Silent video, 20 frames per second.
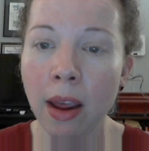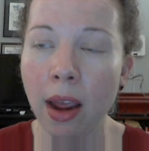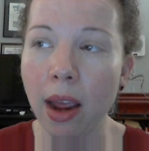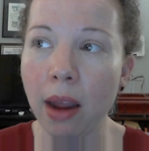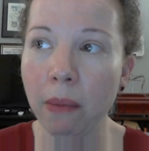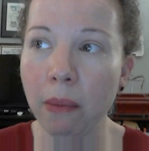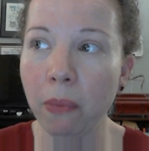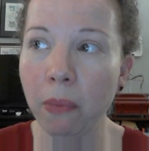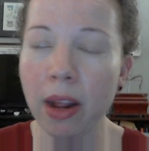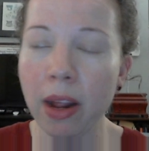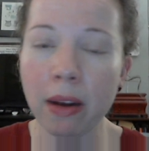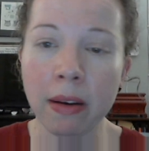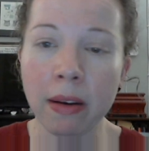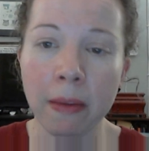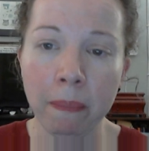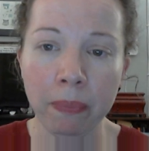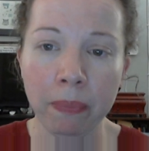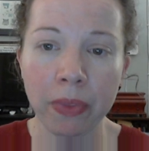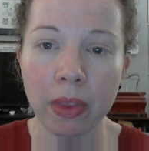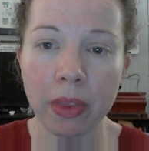And when
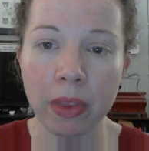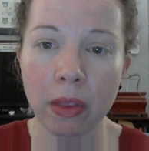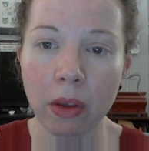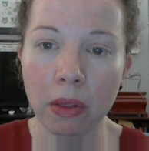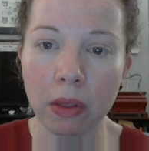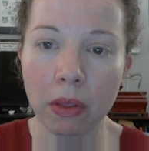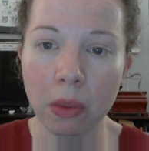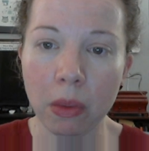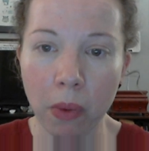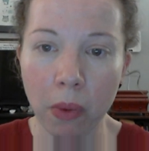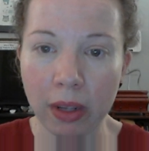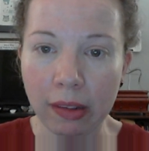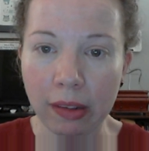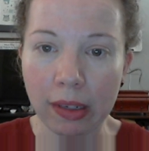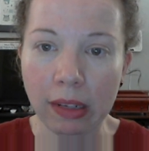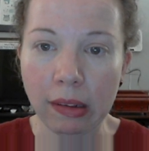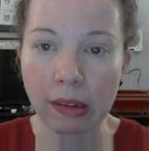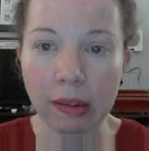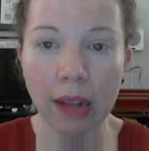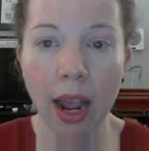the what's
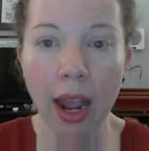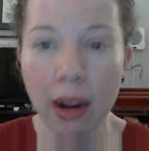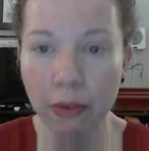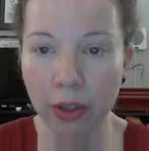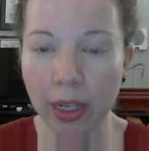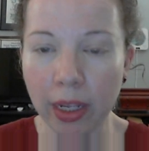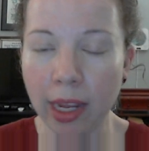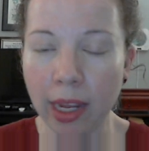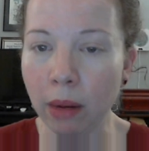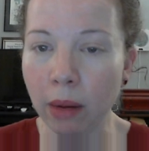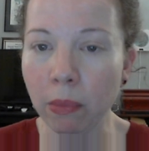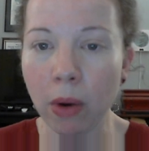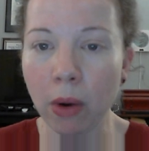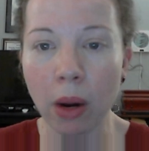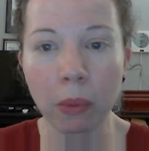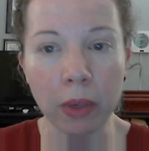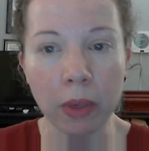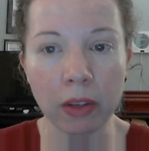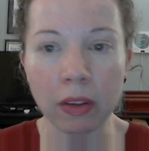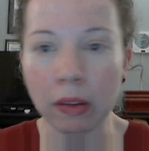inside of a
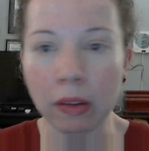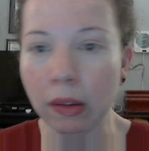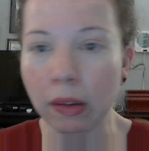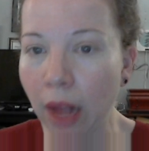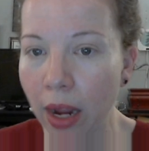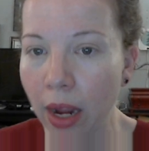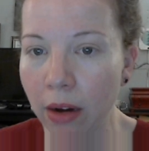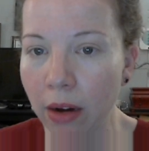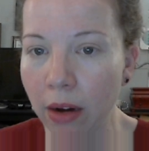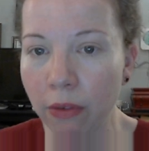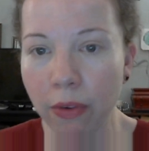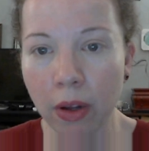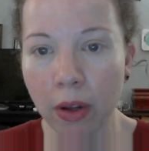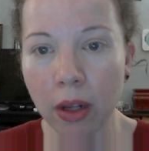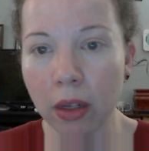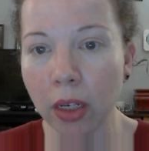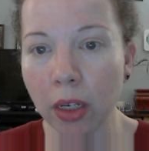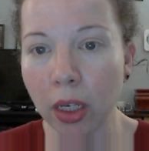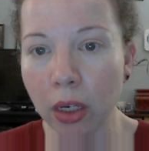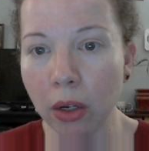camera, what's inside of
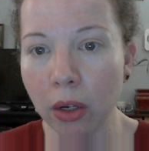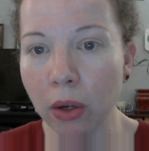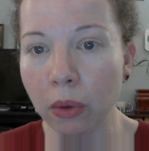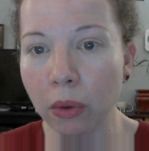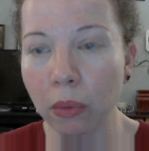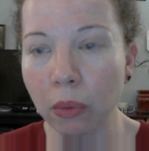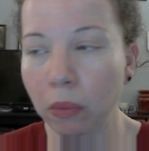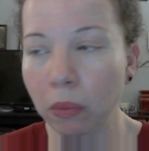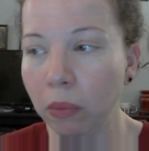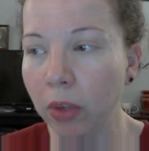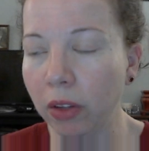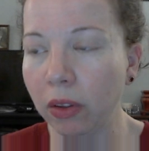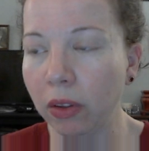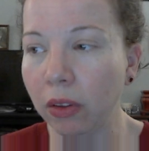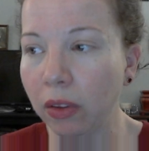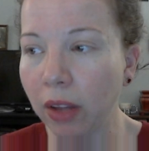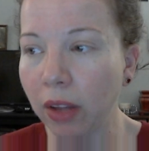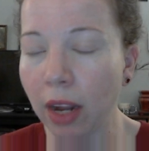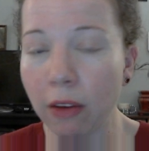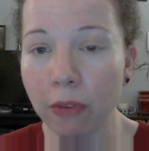
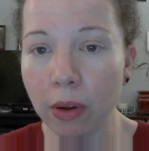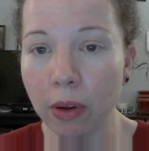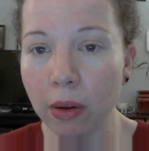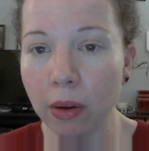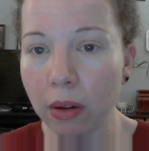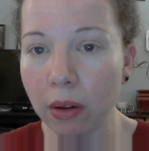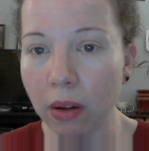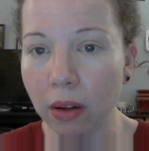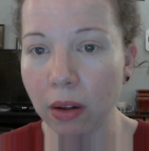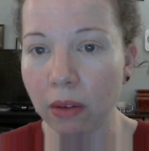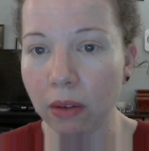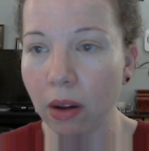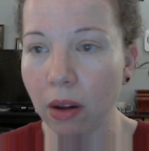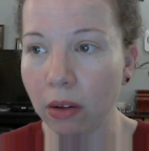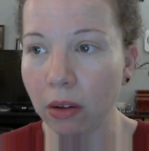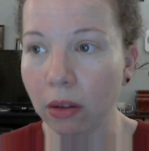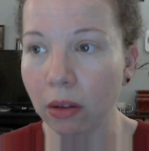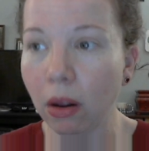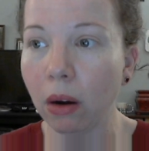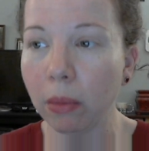an
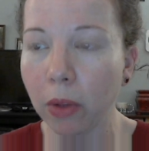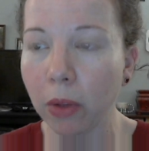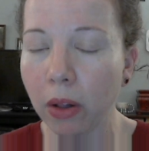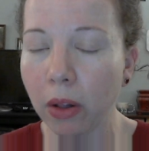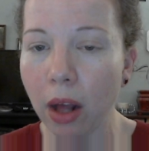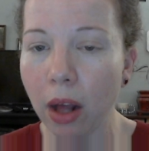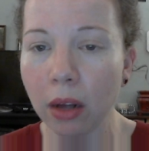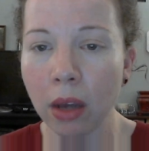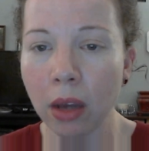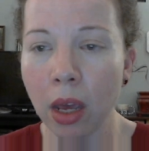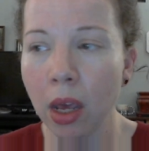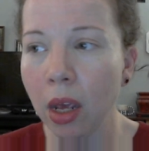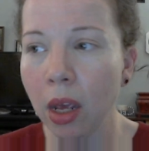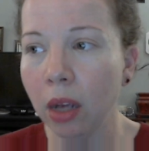alarm clock